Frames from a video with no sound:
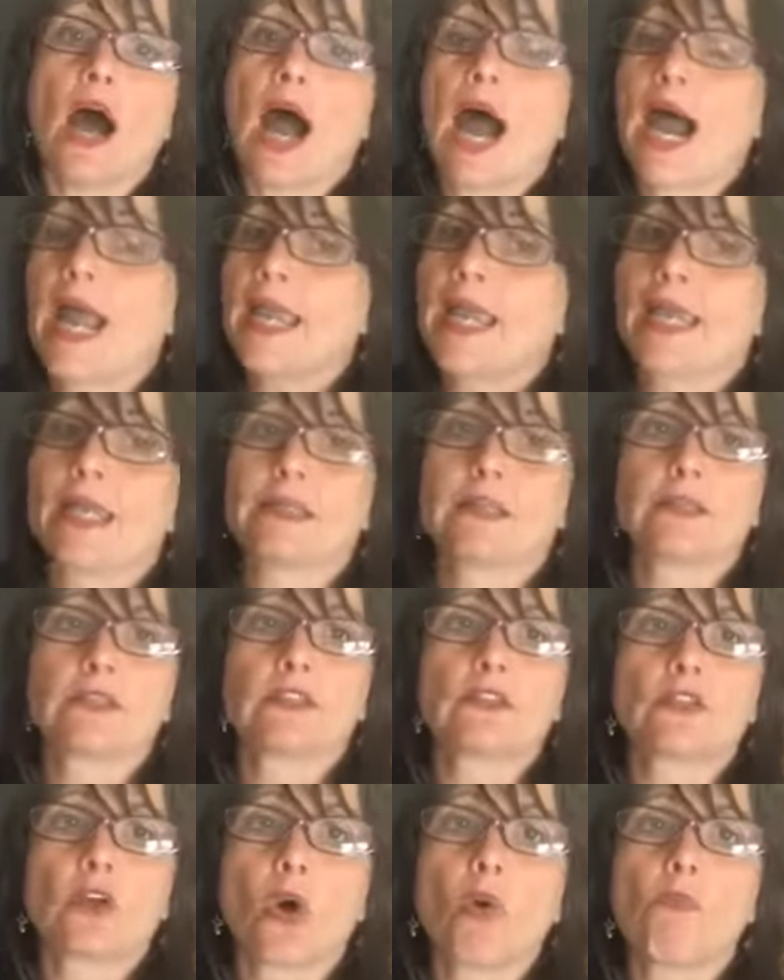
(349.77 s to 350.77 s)
I had
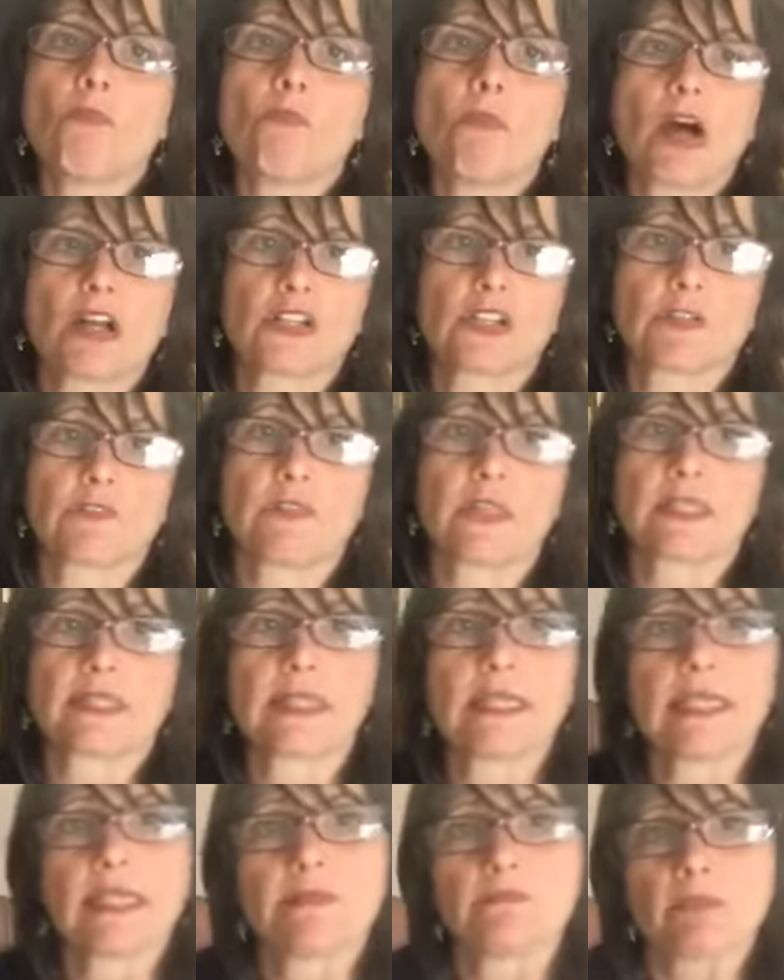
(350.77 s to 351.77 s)
so much of this
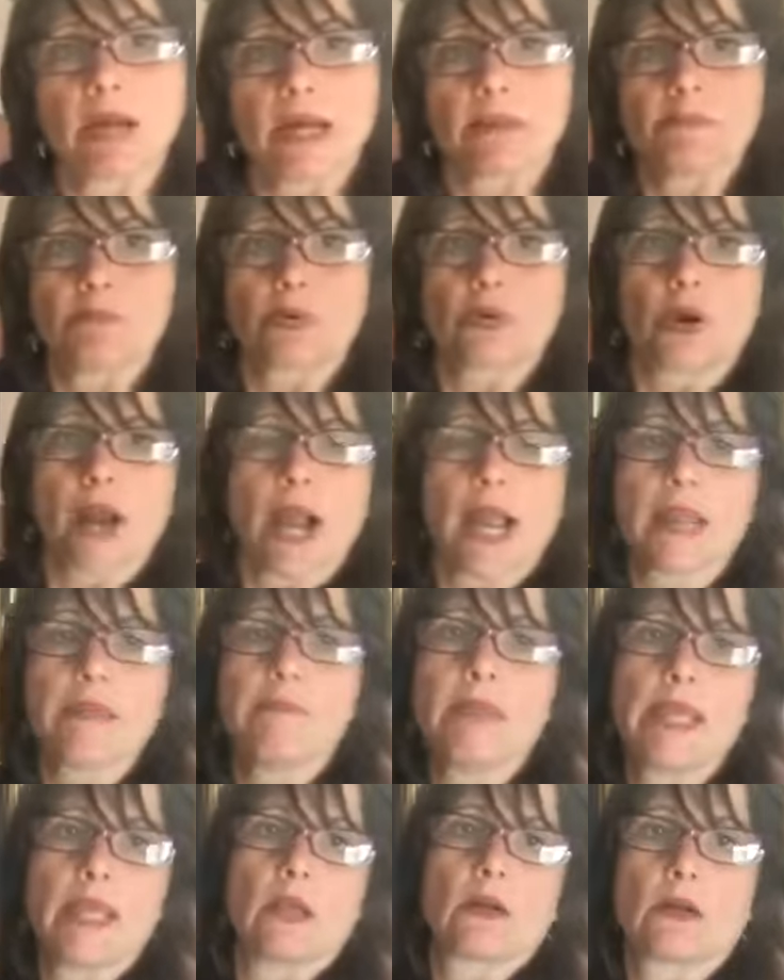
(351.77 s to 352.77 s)
in my
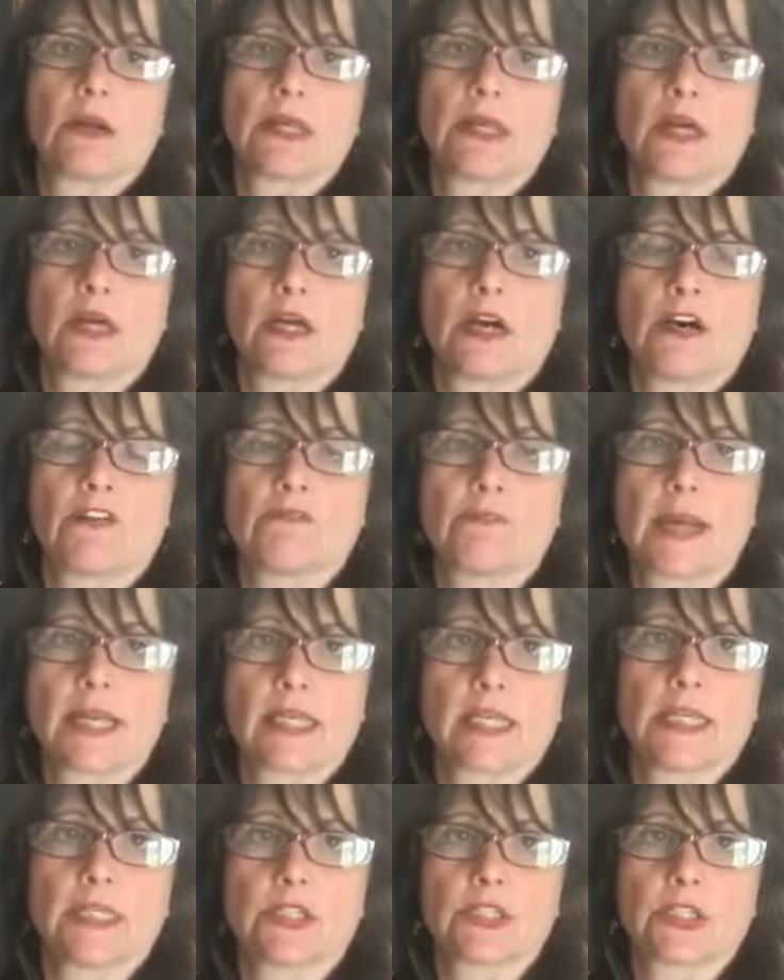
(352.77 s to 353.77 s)
prime area of my
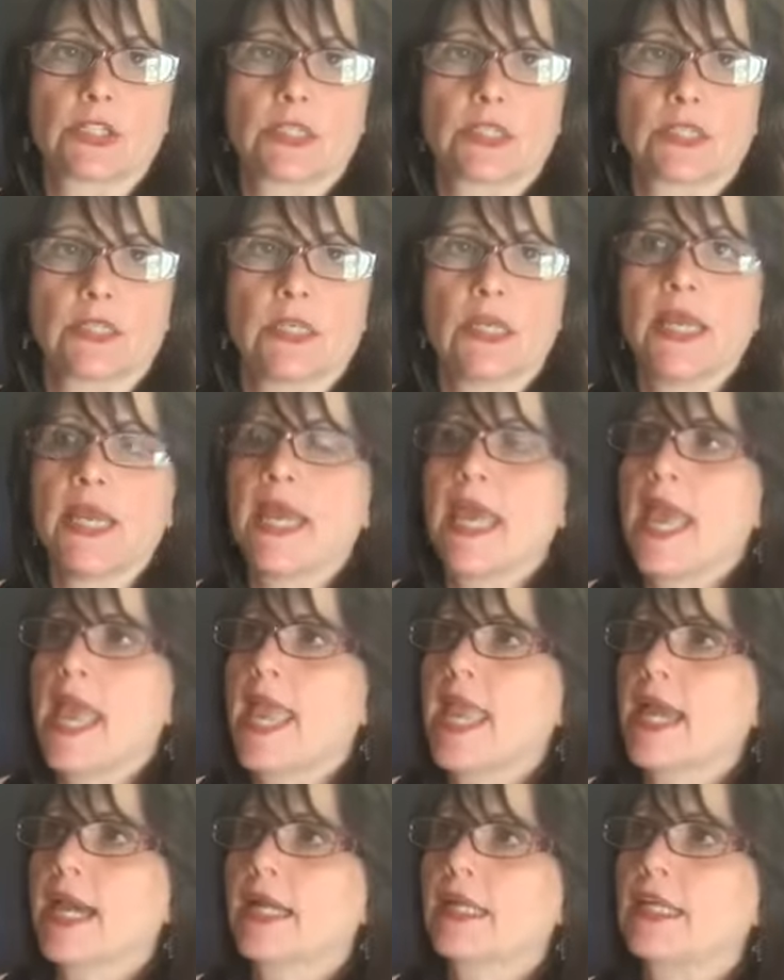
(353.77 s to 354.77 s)
kitchen,
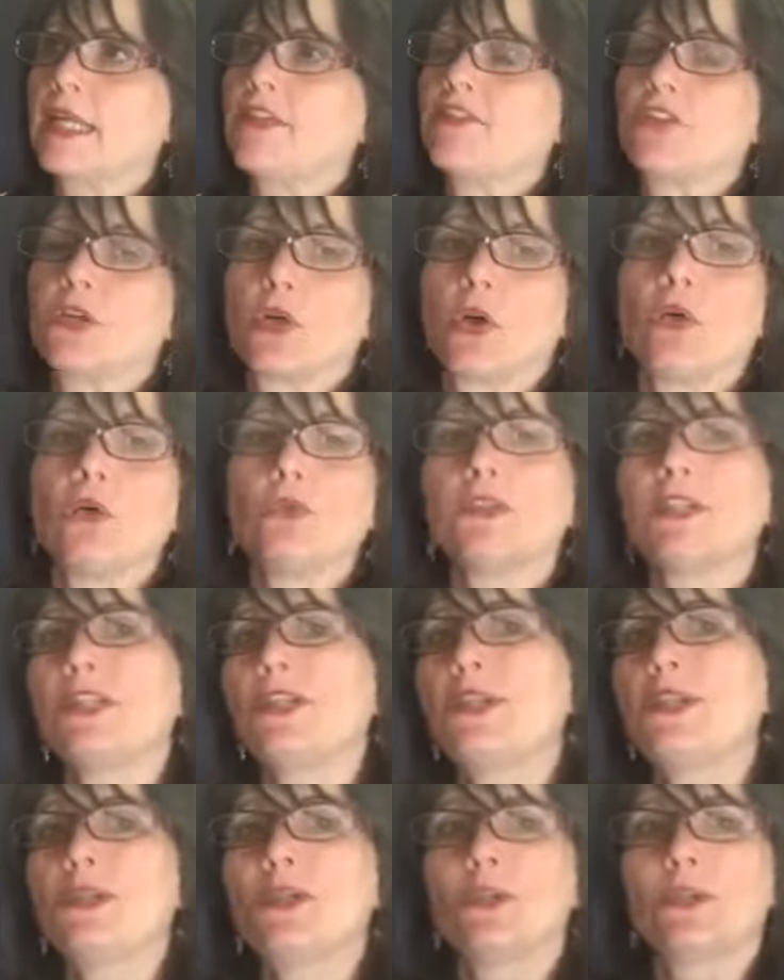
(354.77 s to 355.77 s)
and if you're only
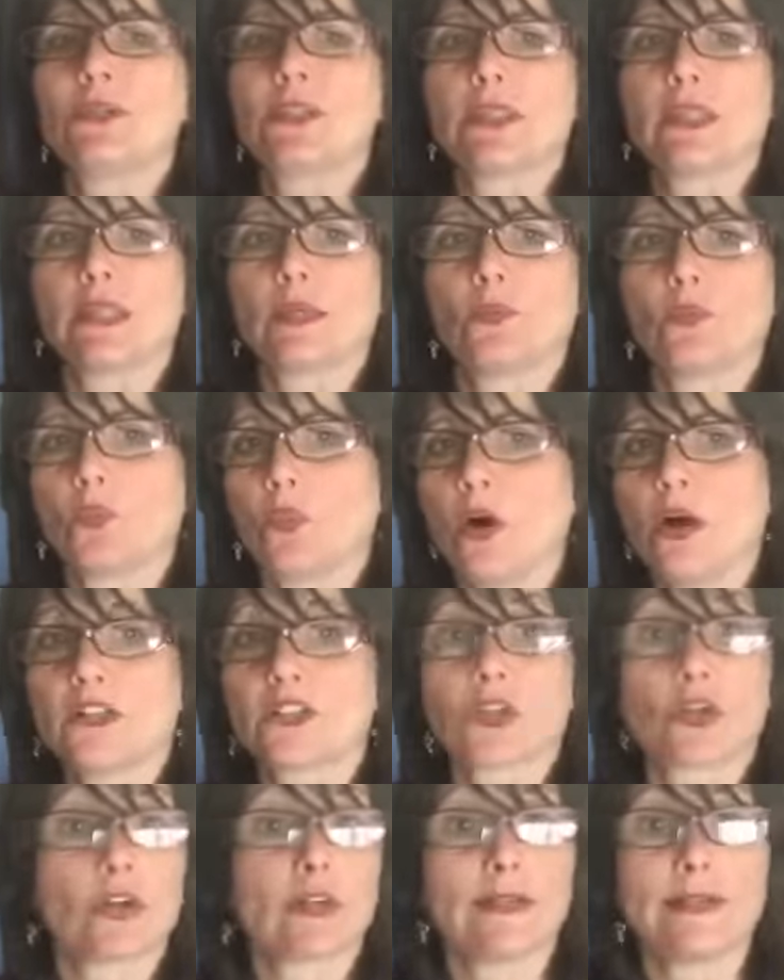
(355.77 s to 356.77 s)
using it
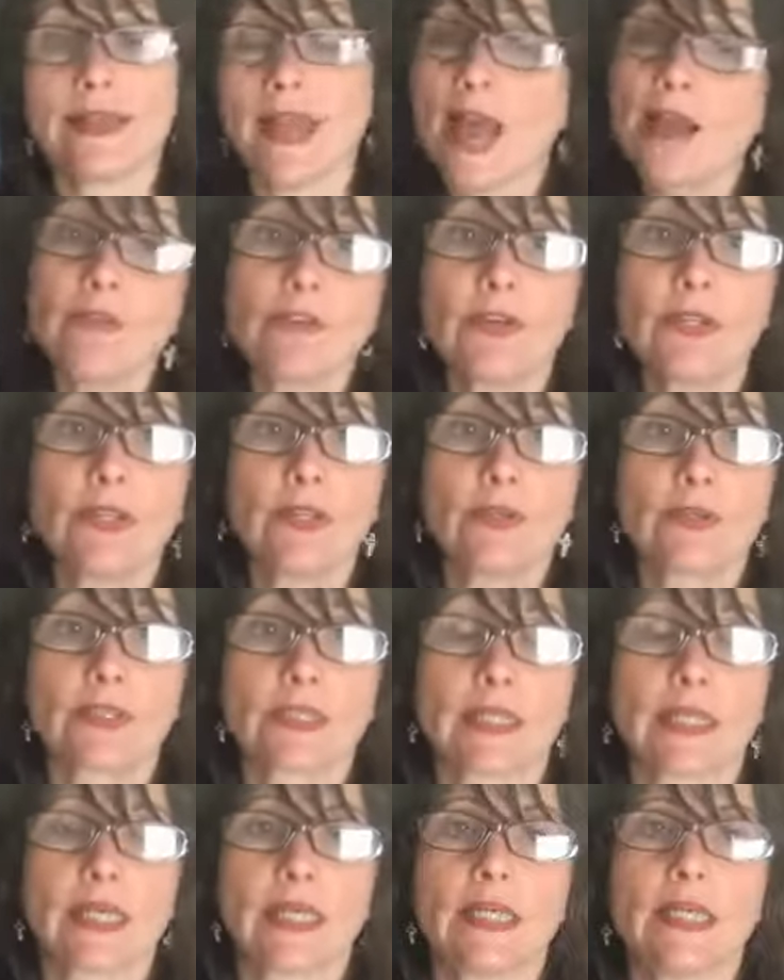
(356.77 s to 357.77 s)
once or never
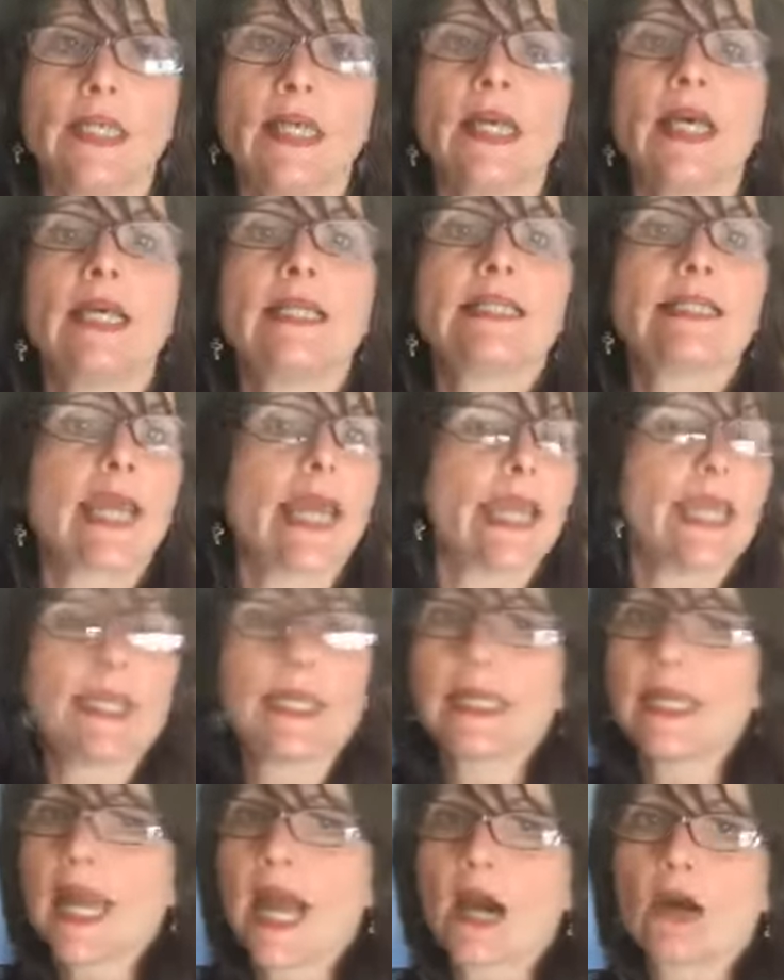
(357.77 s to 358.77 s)
using it, take
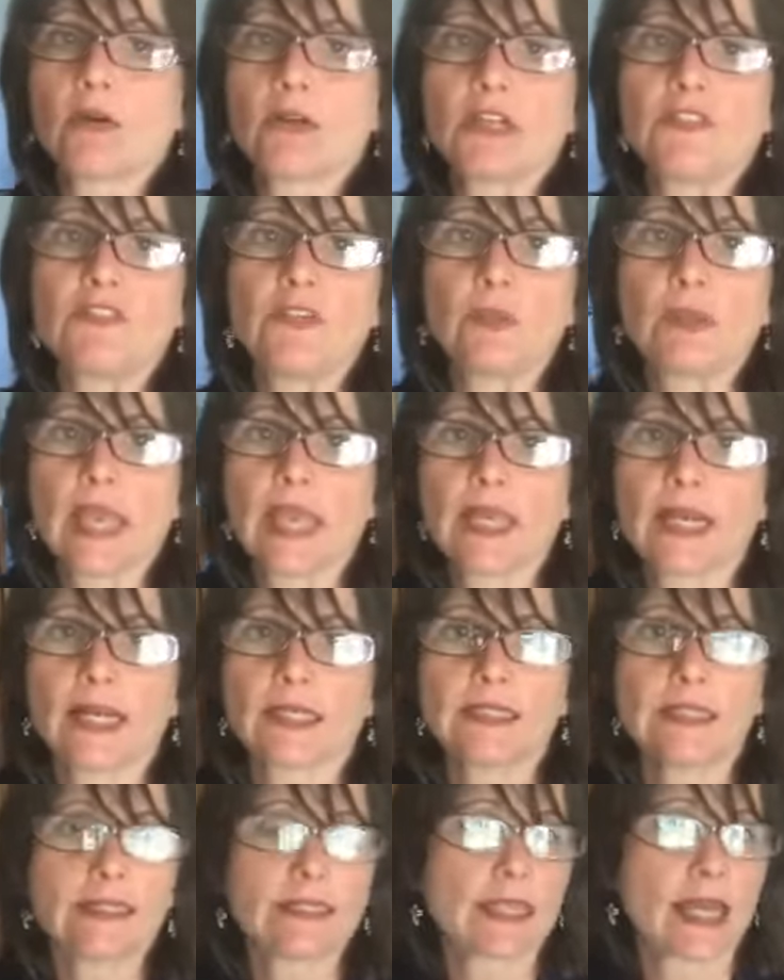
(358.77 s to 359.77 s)
it out if you
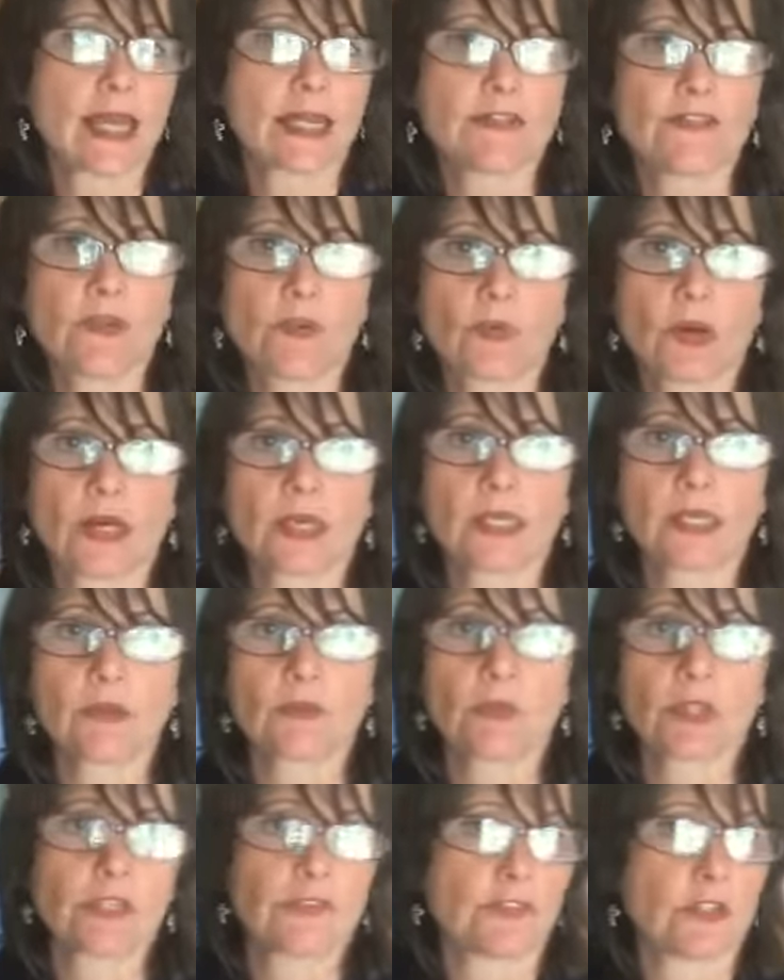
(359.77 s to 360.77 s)
cannot decide if you want to get
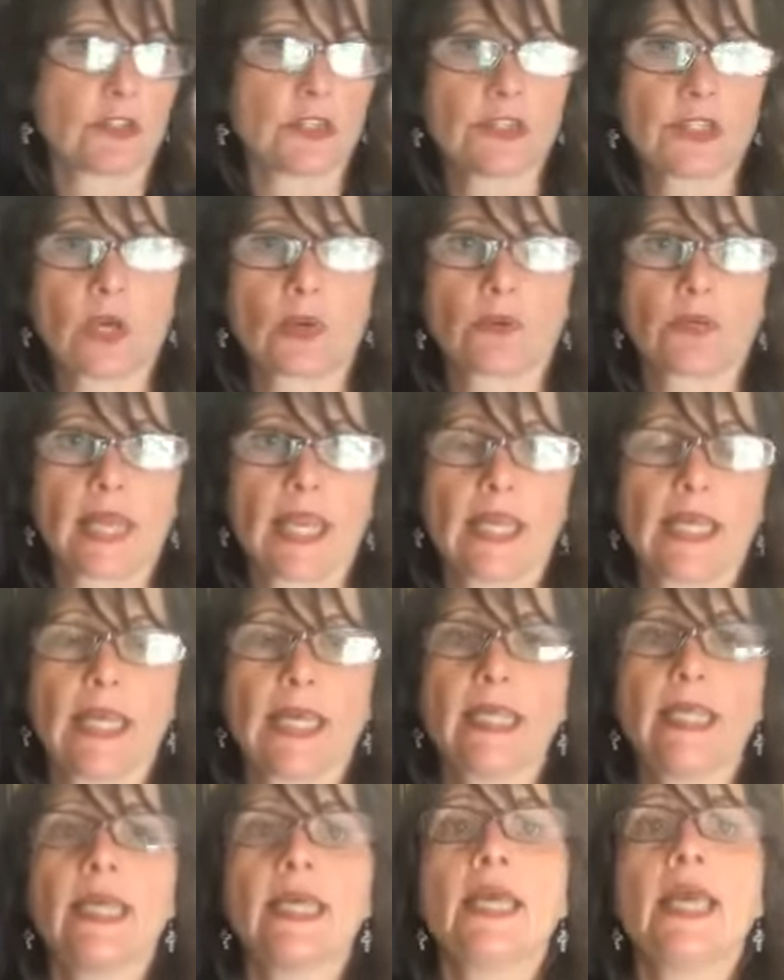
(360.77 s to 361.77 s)
rid of it or donate
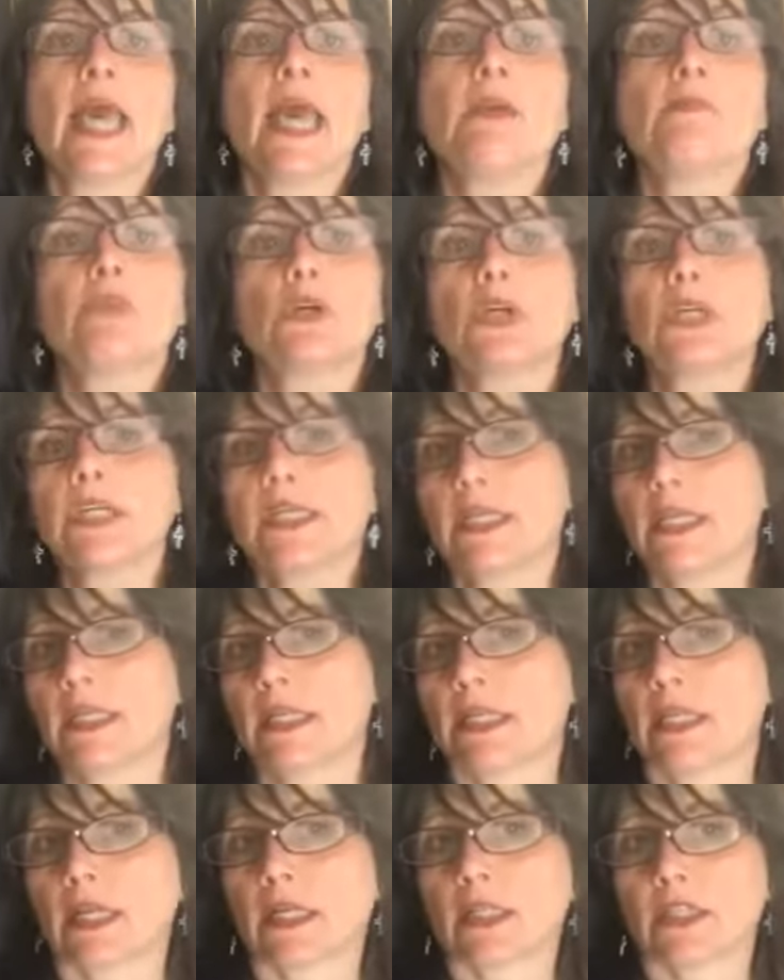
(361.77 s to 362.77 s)
it, and put it in a